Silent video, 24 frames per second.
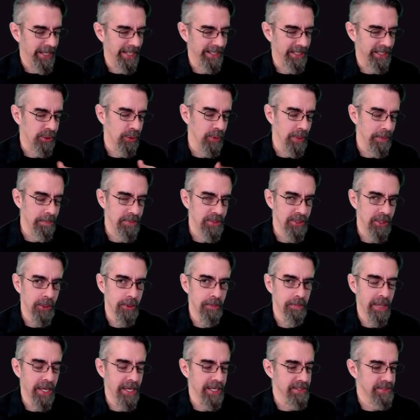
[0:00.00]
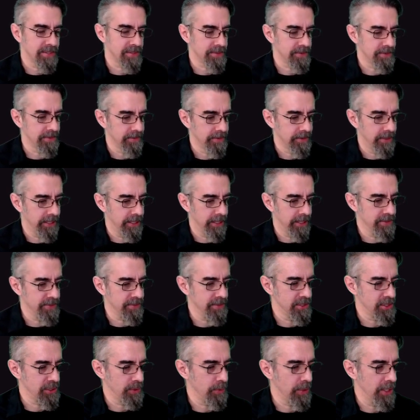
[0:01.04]
crypto-based
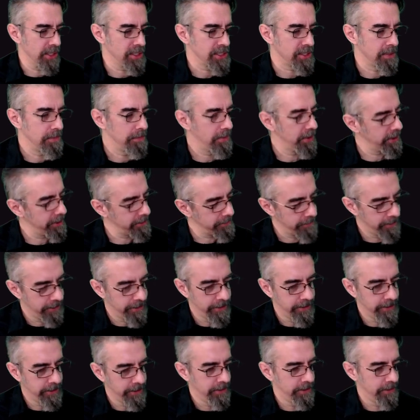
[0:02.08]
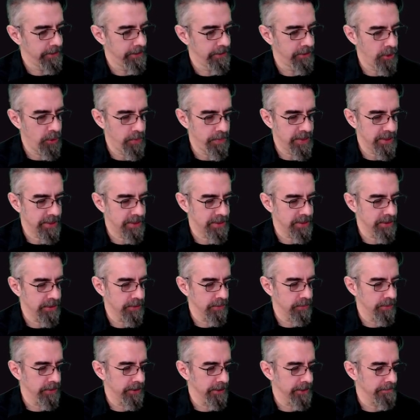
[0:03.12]
situation, but no big deal
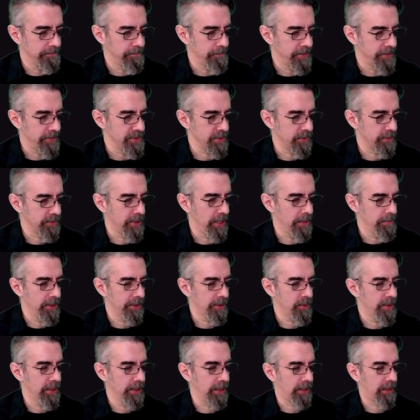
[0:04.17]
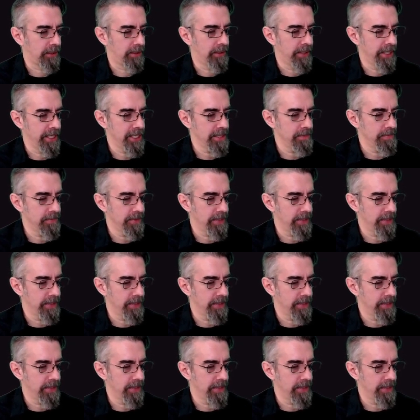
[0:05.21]
really. So I'm going to go ahead and claim